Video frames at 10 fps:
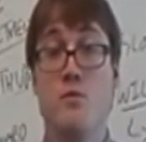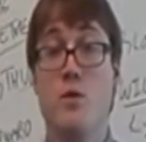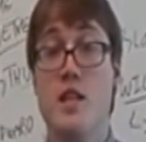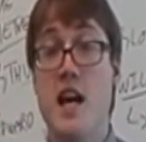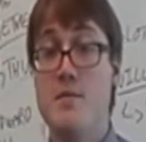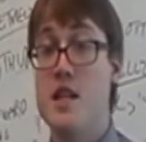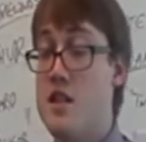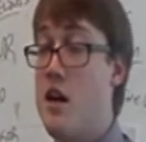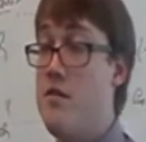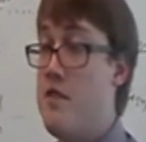When times get
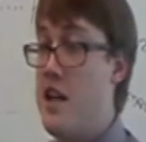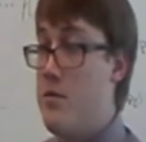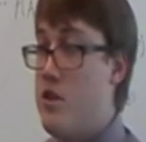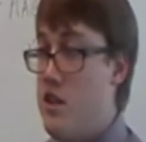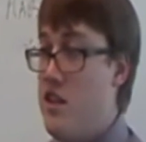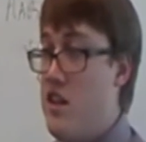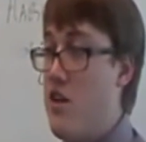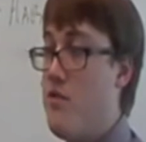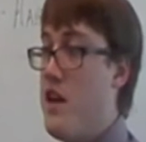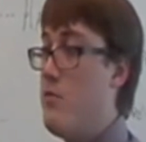tough,
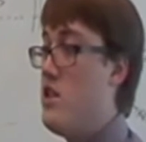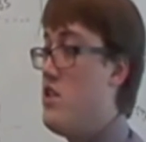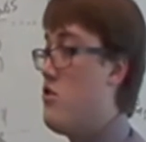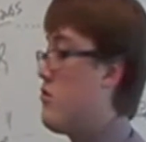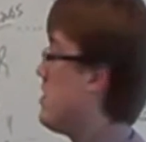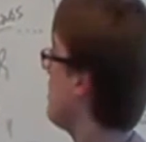families usually stick